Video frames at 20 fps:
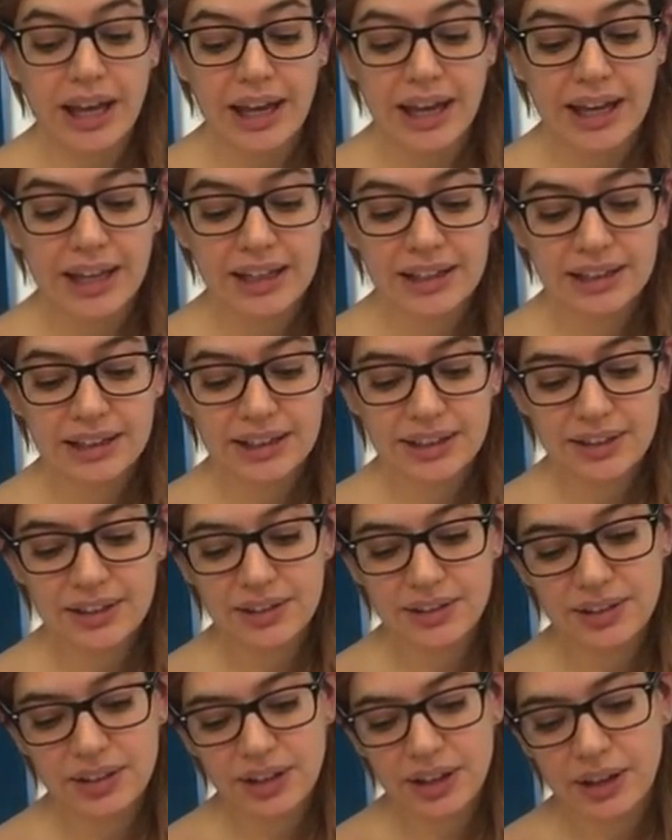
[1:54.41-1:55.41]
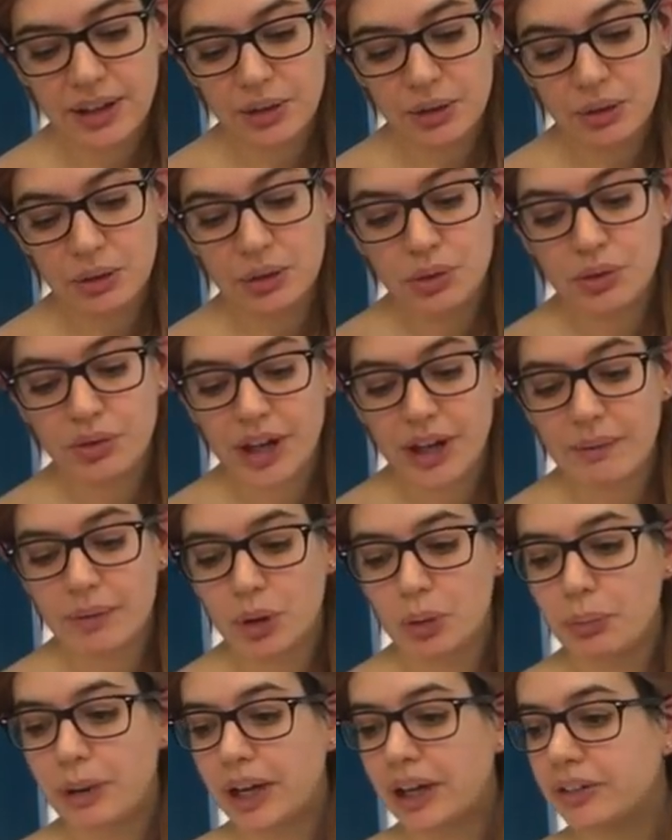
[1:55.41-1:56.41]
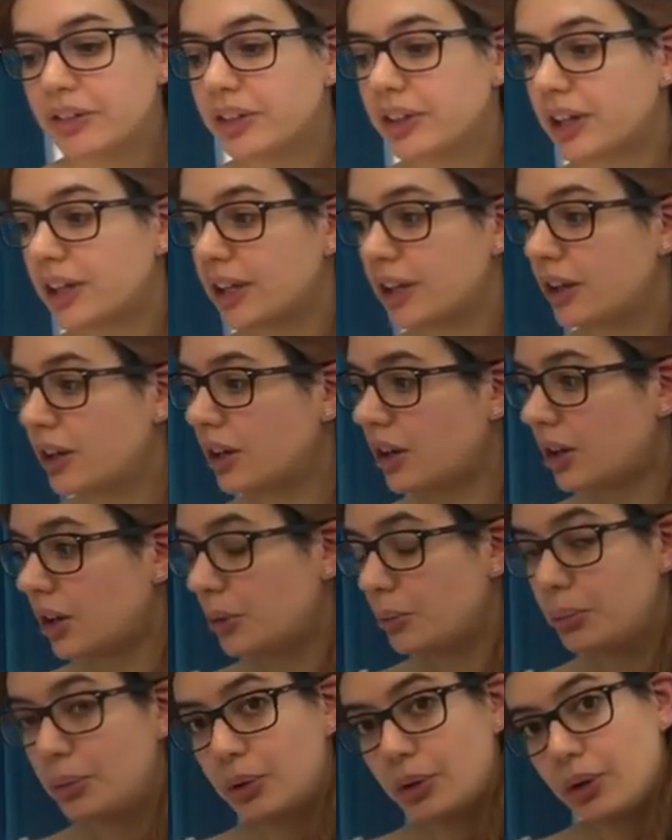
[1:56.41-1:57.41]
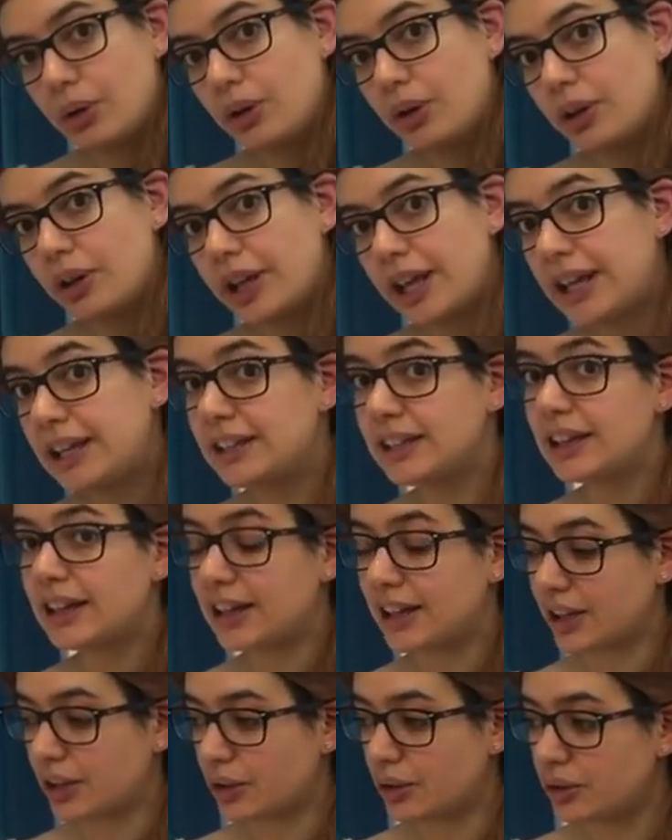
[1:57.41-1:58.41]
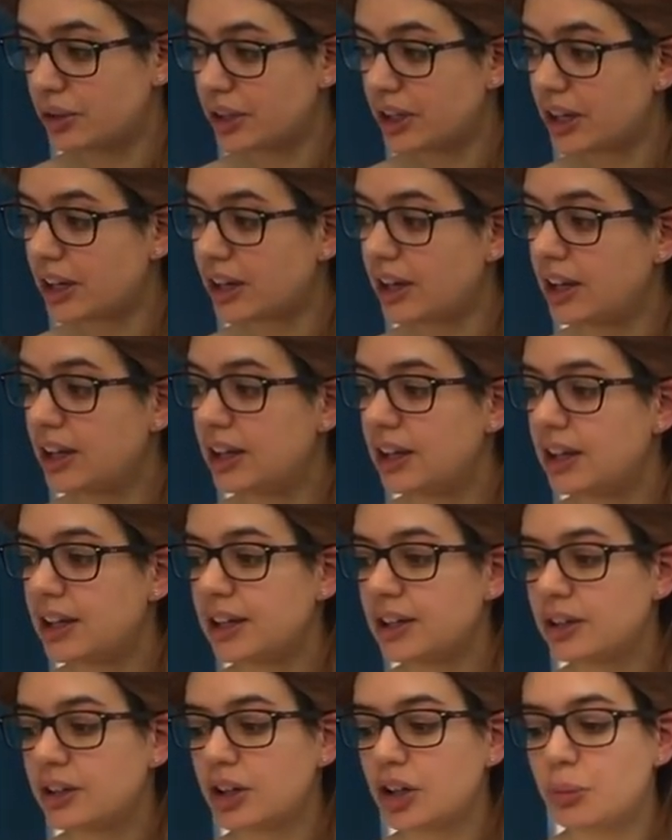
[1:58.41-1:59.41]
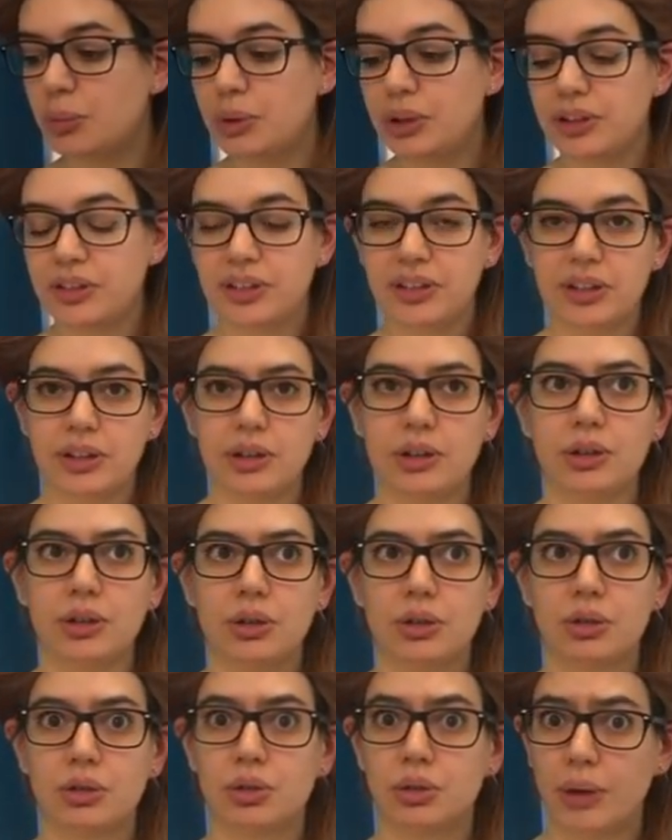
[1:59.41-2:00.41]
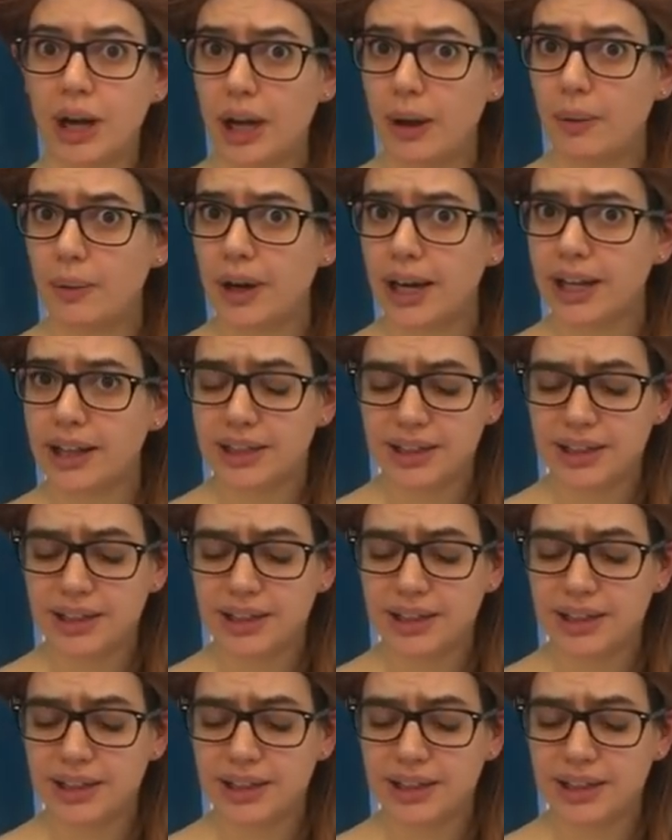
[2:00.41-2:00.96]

And it's uh, une fable about un corbeau and un renard. Un corbeau is a uh, crow, I